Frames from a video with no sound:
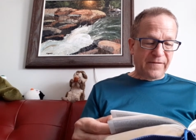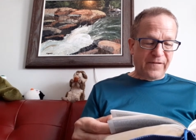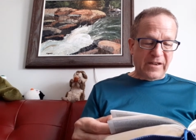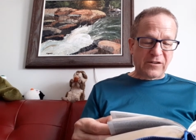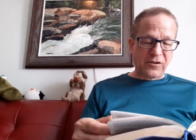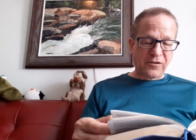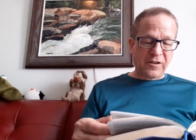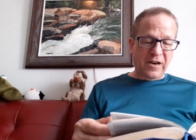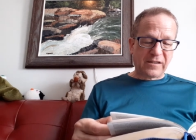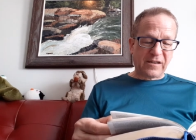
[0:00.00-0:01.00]
Fix your
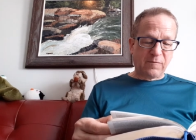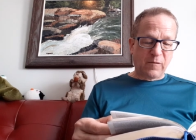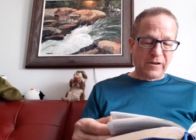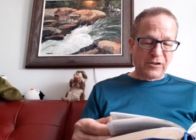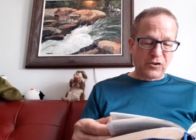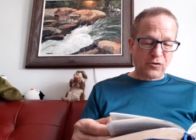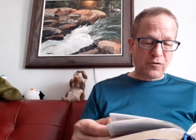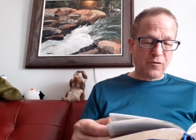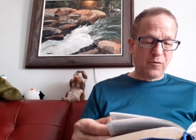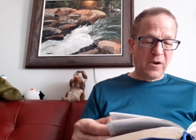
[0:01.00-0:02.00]
thoughts on what is
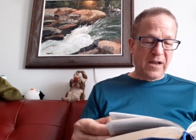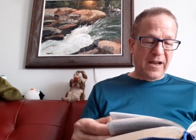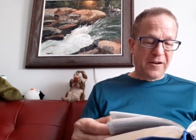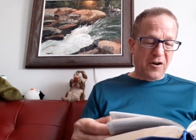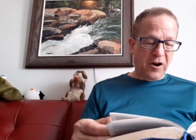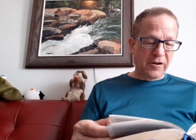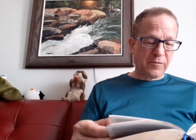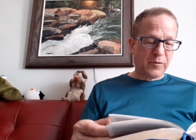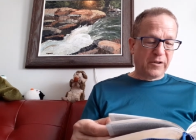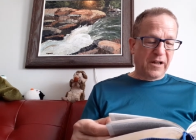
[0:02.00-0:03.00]
true and
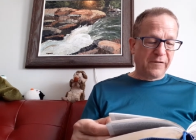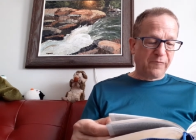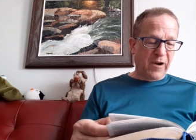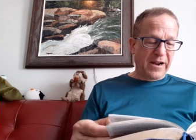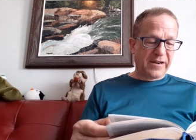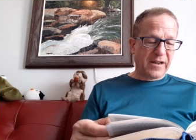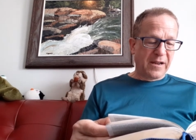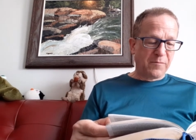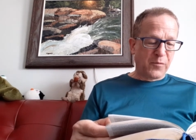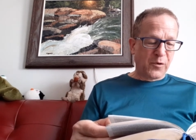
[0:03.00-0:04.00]
honorable and right
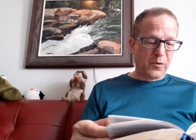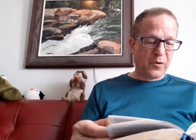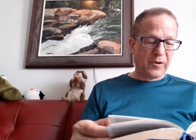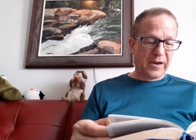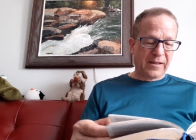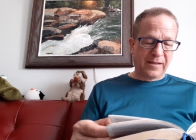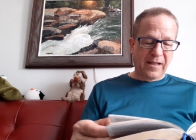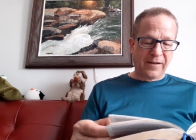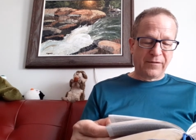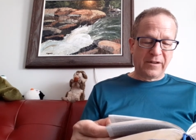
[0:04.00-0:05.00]
and pure and
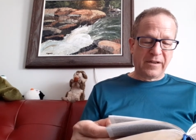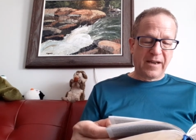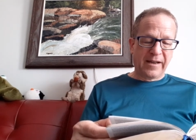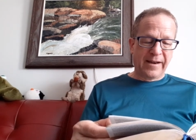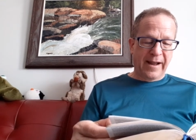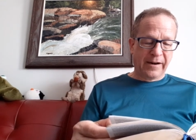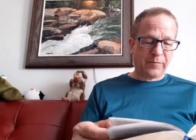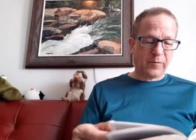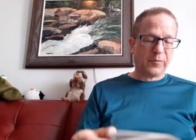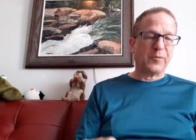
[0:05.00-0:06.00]
lovely and
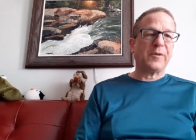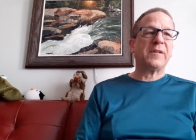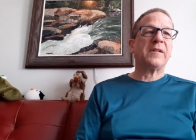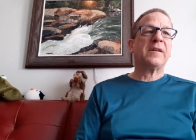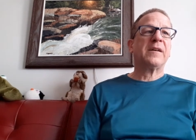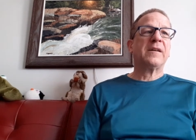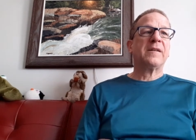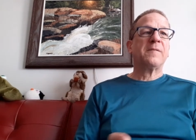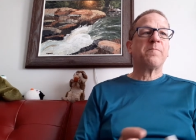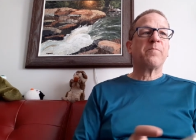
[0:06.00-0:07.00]
admirable.
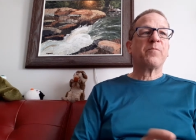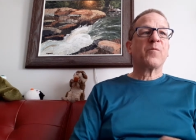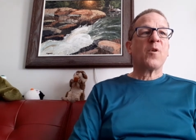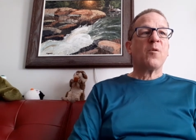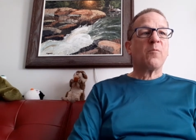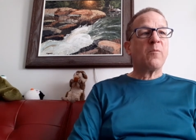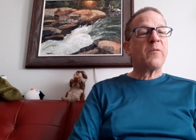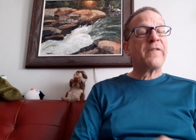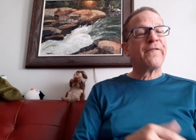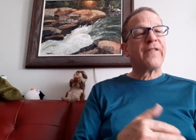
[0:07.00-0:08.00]
When
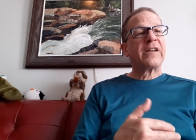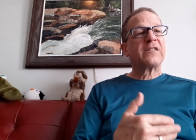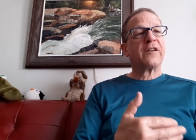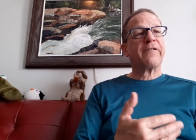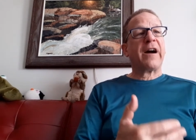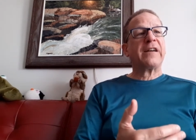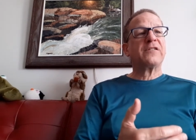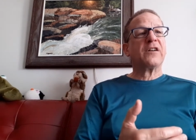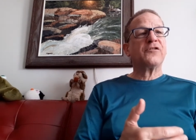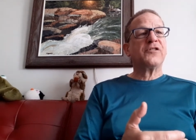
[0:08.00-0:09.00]
we fix our
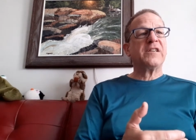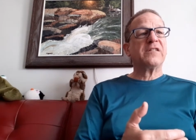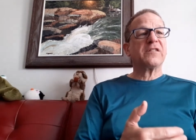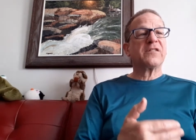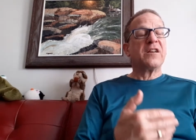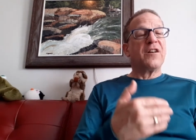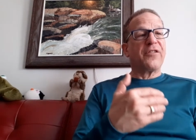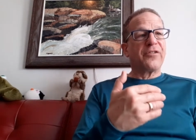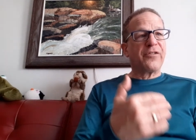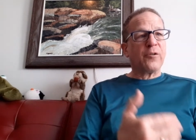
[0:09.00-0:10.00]
eyes on Jesus,
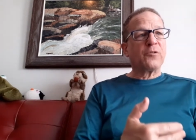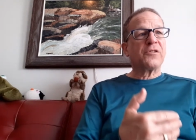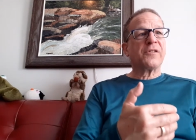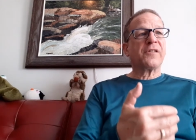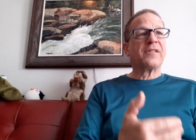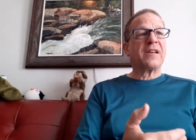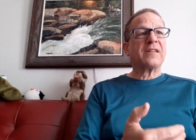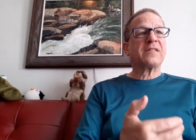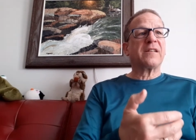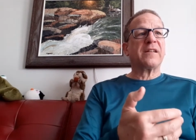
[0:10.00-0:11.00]
those are the
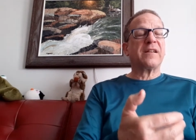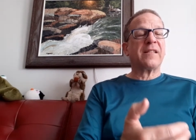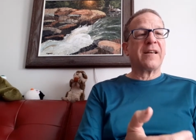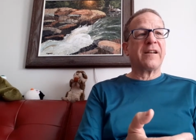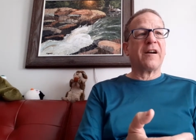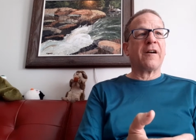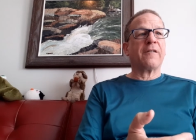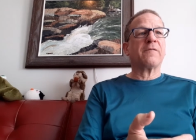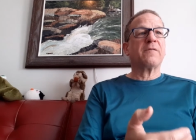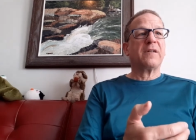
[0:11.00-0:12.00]
things that, that
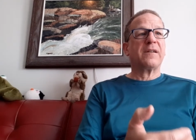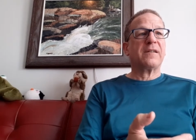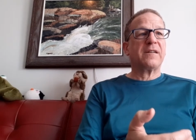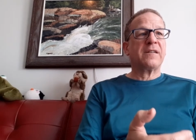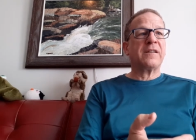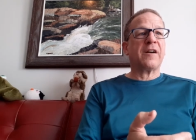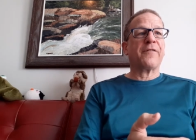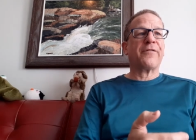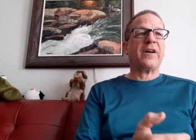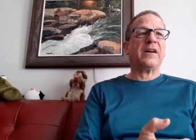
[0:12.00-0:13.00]
are in our
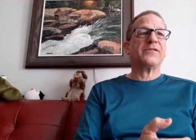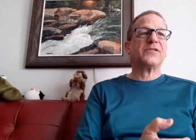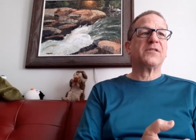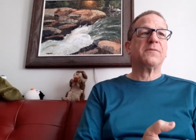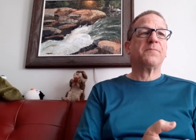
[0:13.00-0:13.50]
thoughts.